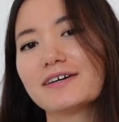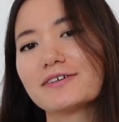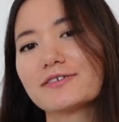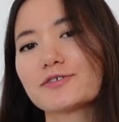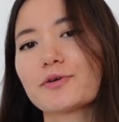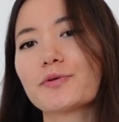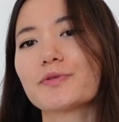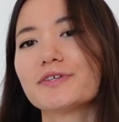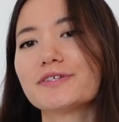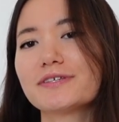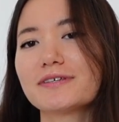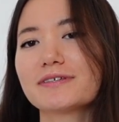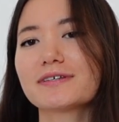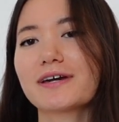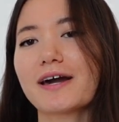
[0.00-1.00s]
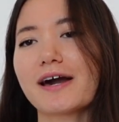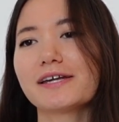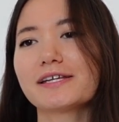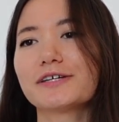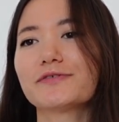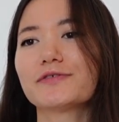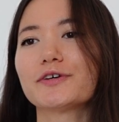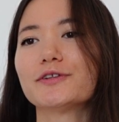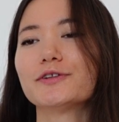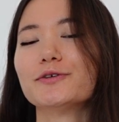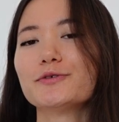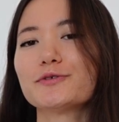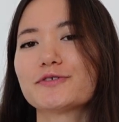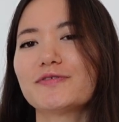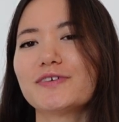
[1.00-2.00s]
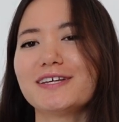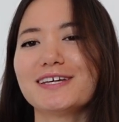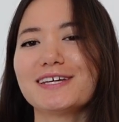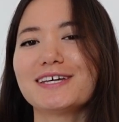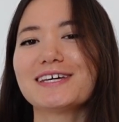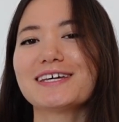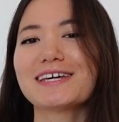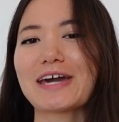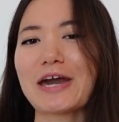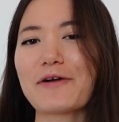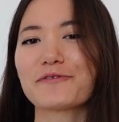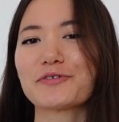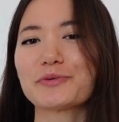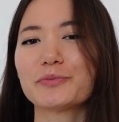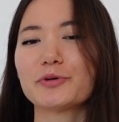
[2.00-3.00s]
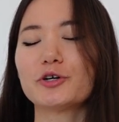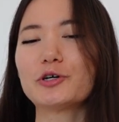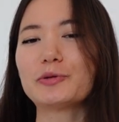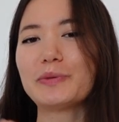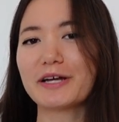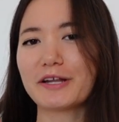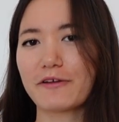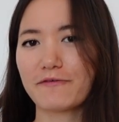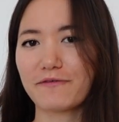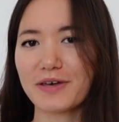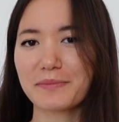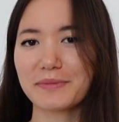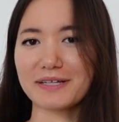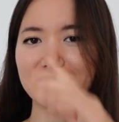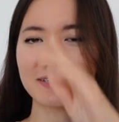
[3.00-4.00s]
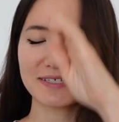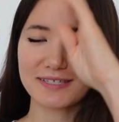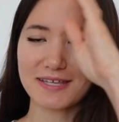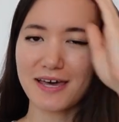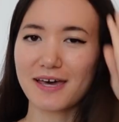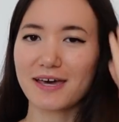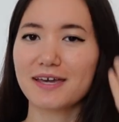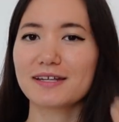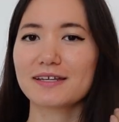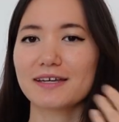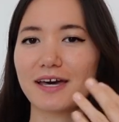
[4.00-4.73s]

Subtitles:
So this is a kind of loose fitting, comfortable but feminine design,